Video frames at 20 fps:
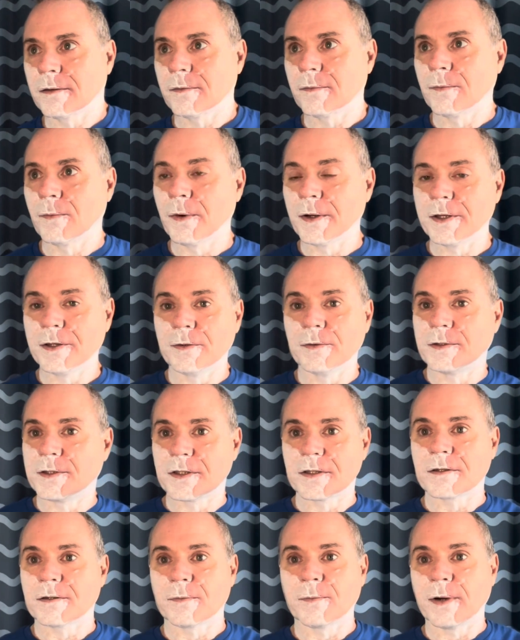when
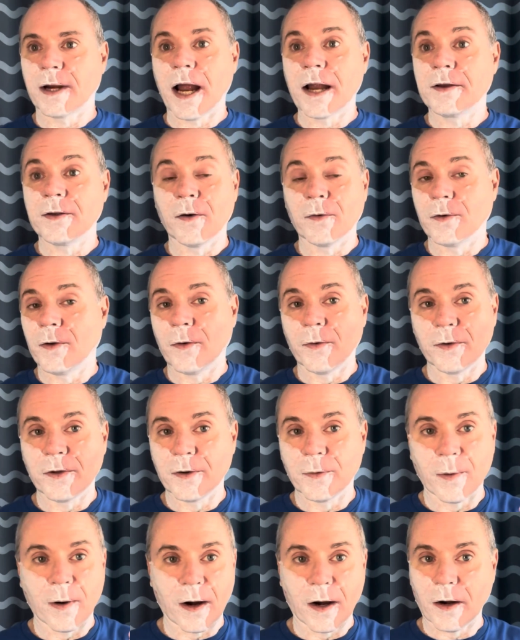I don't know who
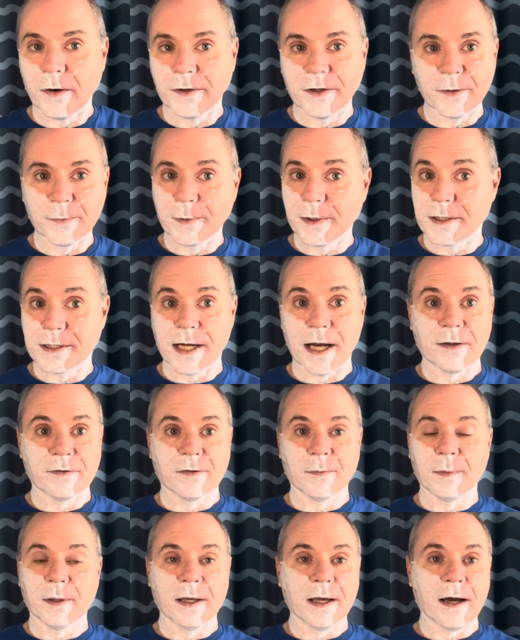you are and you reach out to
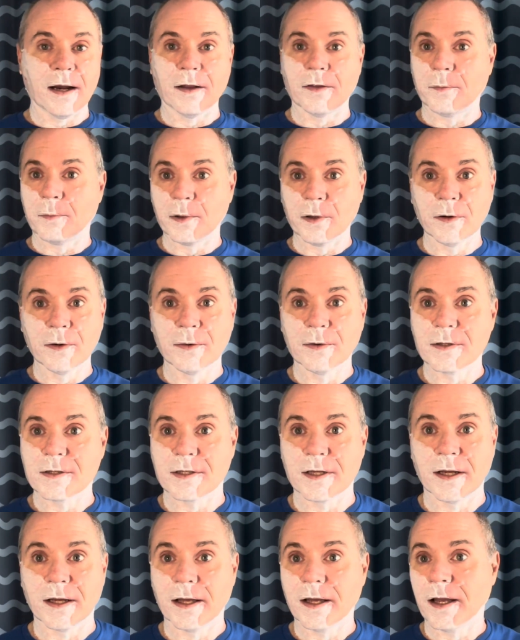me out of the blue and
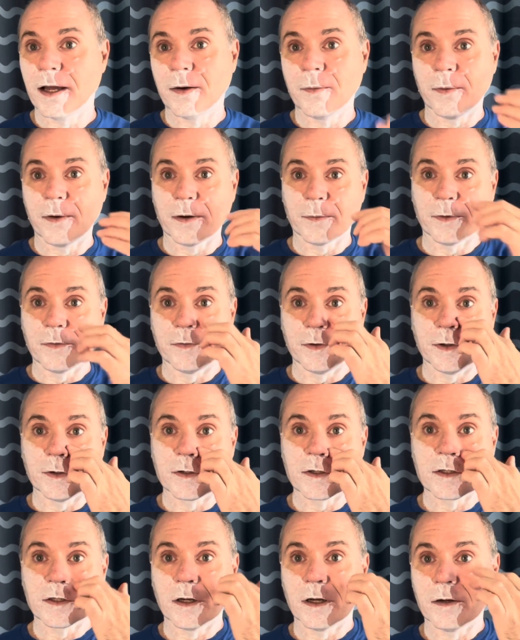say, hey, I want to review your
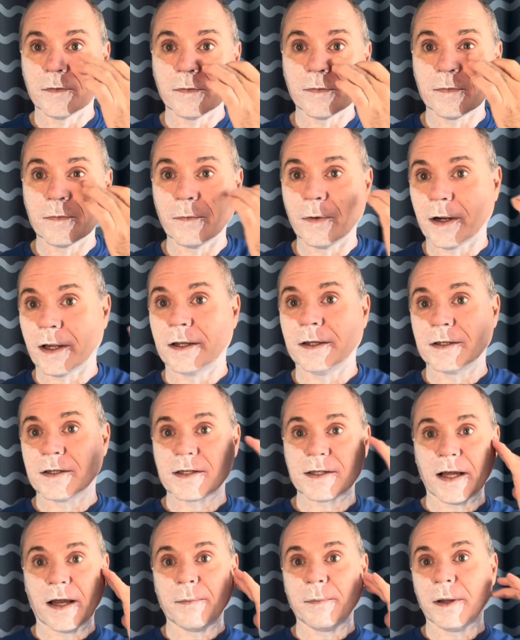stuff, what can you
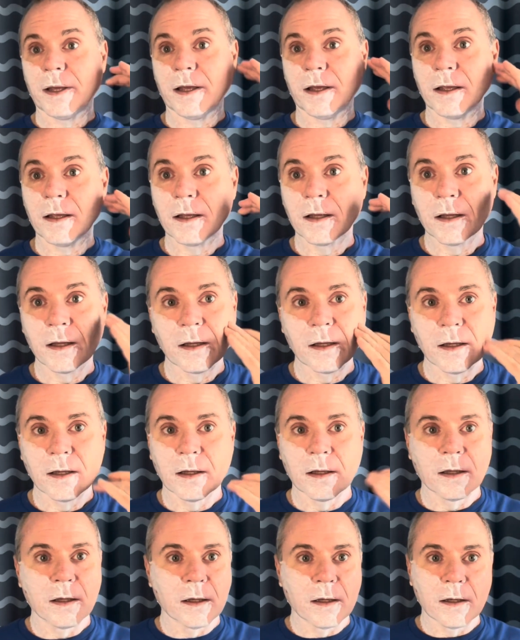send me?
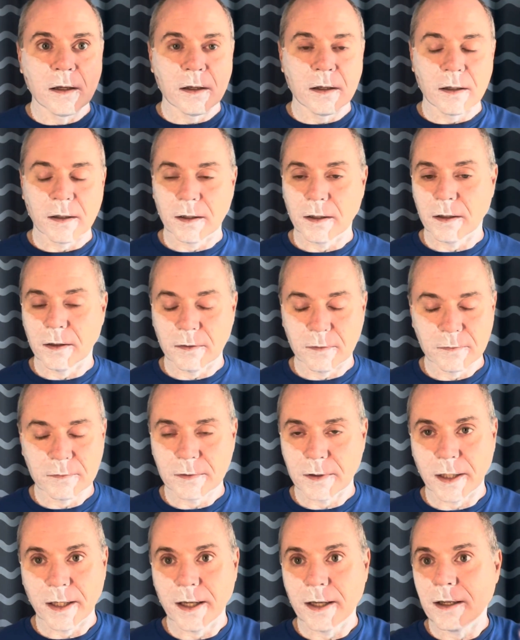You know,
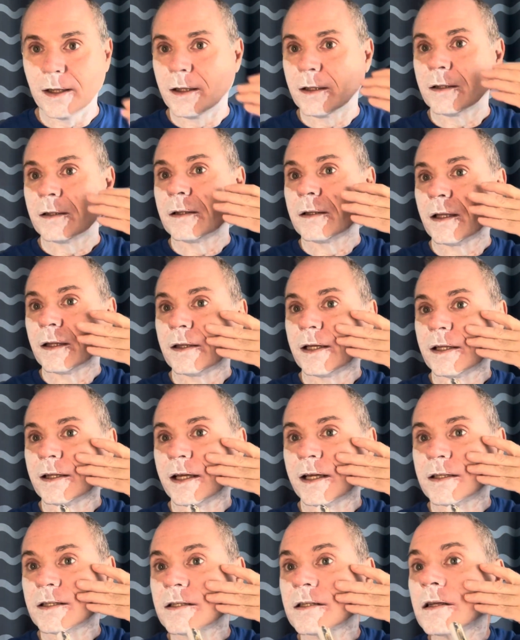I think
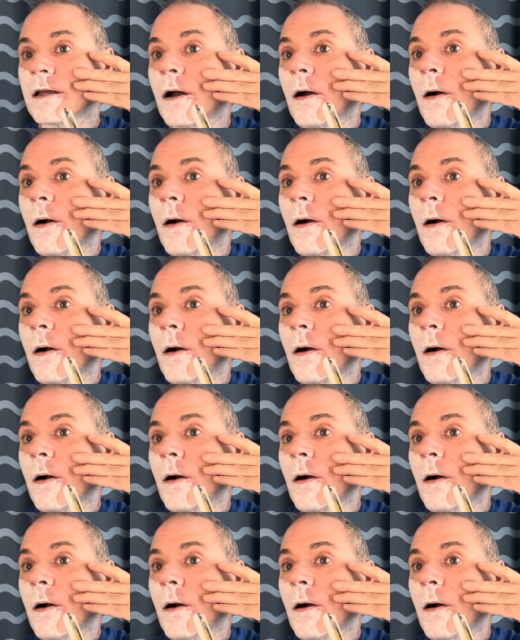that's